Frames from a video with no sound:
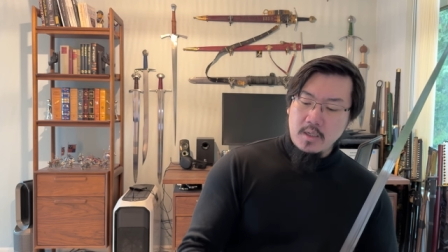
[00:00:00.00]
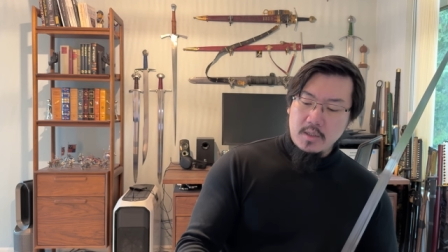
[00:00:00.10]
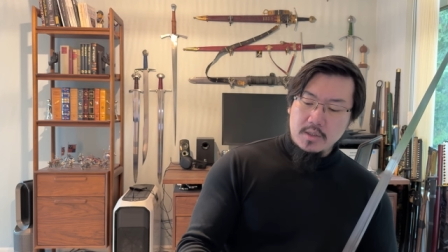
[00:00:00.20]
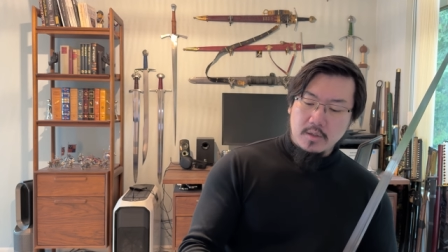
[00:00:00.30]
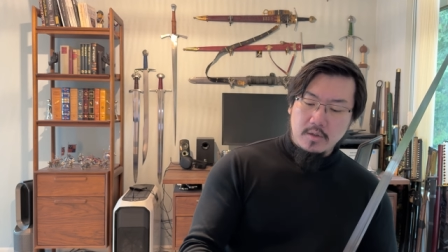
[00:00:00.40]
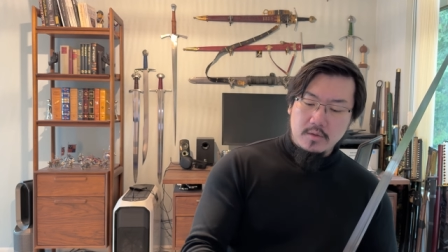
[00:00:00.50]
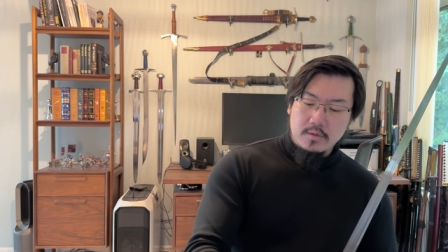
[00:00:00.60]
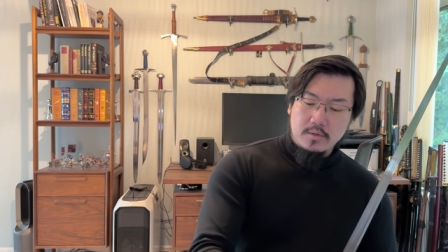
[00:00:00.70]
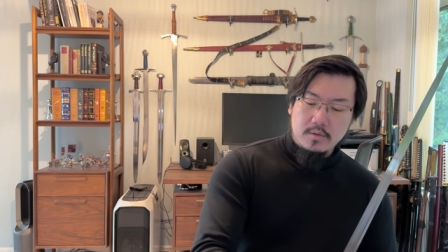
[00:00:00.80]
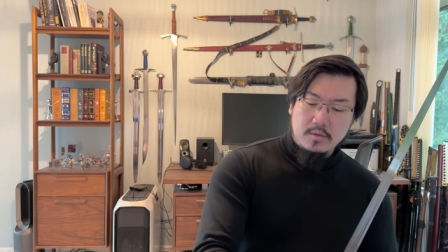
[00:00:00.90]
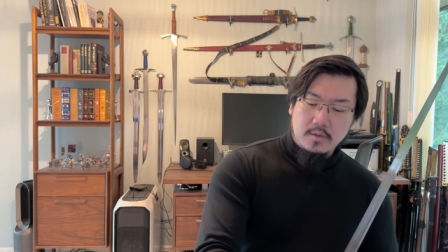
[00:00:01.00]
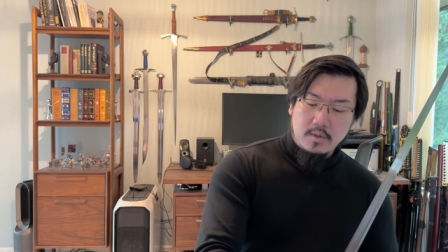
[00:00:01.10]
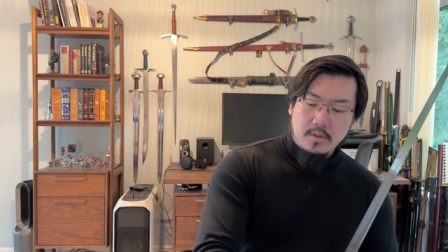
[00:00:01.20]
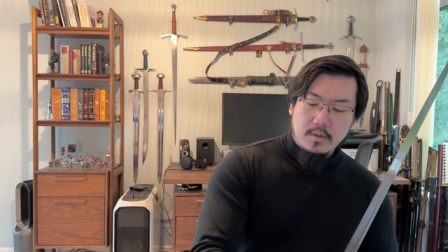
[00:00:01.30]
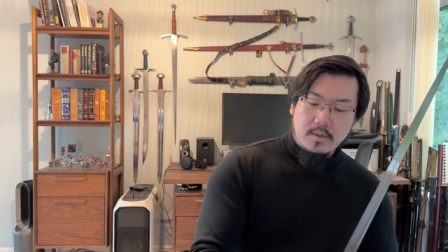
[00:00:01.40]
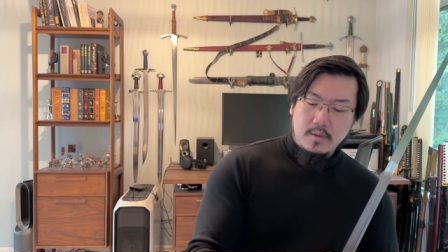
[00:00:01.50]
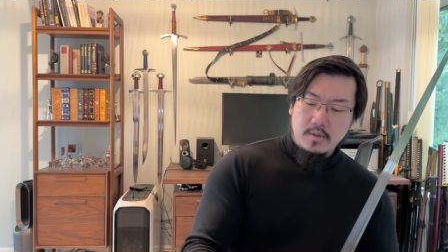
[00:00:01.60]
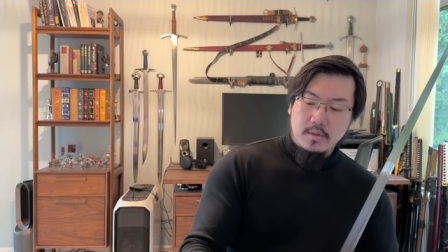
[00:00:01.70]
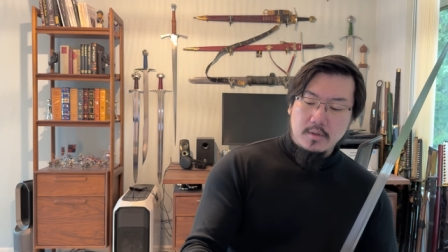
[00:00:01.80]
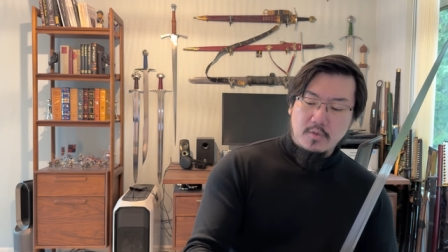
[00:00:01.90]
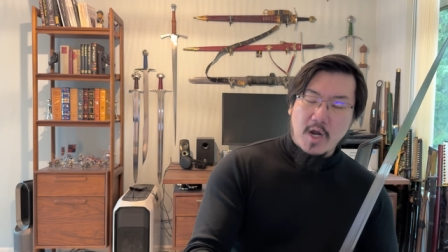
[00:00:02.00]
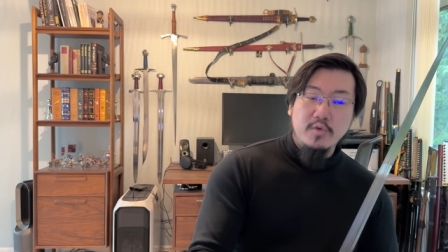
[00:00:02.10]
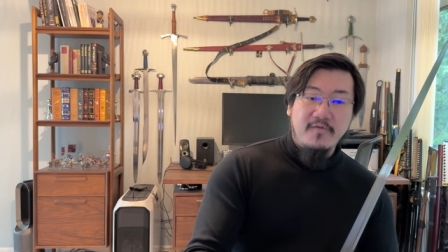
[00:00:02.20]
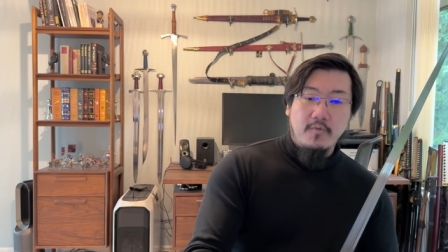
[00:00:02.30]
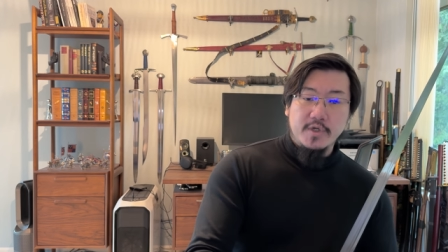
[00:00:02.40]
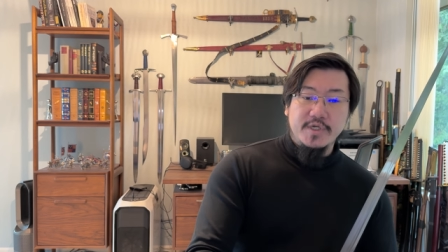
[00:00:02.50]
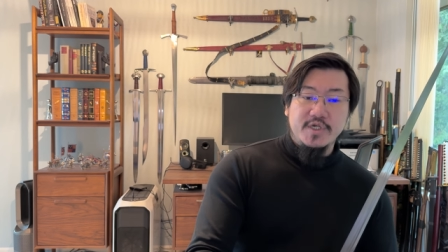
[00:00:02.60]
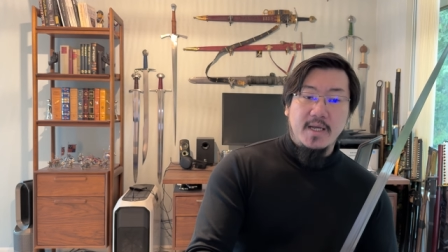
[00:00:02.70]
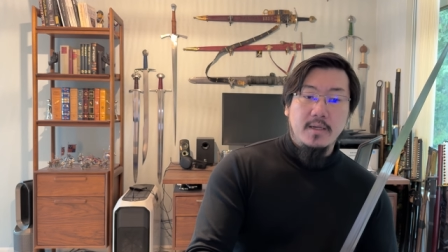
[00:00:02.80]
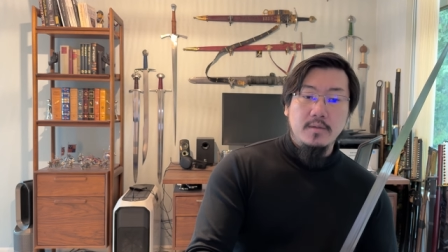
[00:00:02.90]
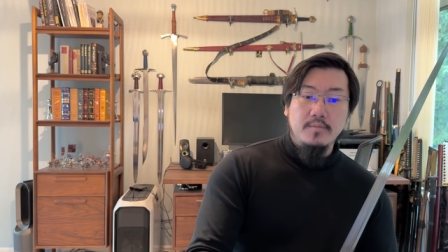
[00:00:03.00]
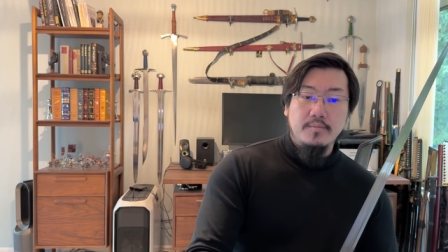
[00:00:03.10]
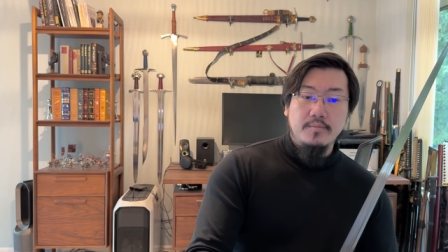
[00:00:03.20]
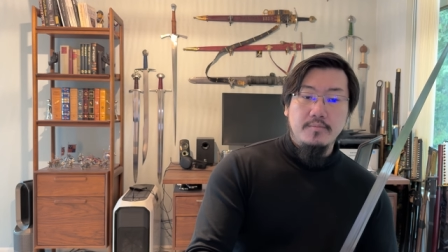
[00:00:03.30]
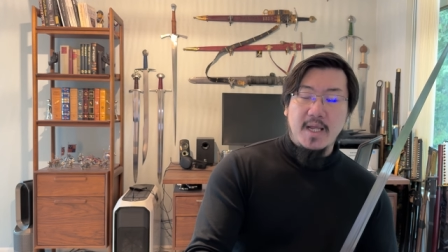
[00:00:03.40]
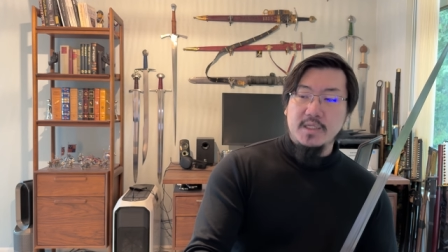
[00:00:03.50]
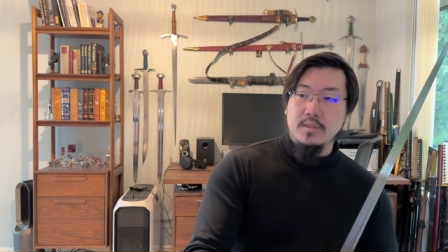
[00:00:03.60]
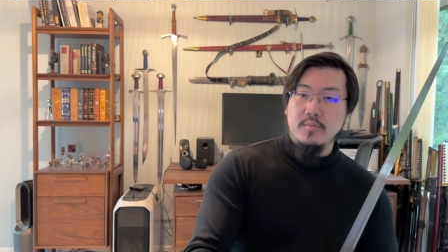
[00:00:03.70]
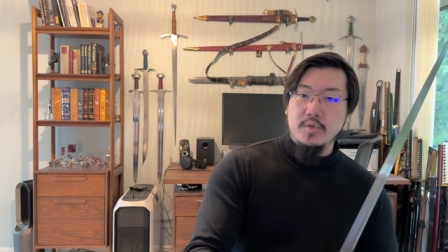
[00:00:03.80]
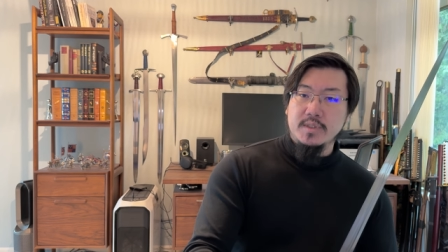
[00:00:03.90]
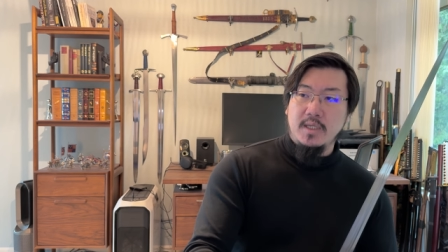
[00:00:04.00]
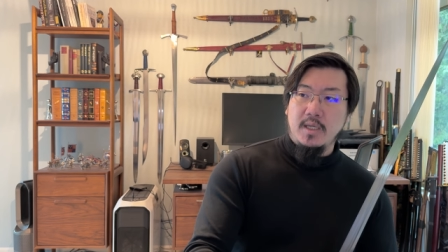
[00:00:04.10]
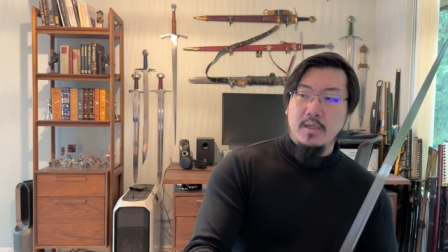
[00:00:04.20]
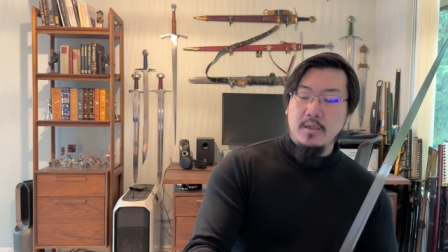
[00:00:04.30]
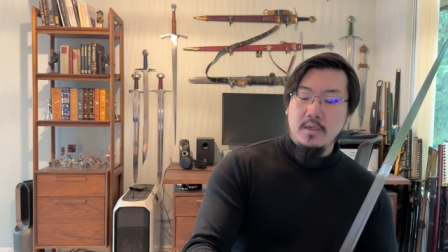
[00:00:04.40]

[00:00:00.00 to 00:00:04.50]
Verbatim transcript: So Guano Forge in China makes mostly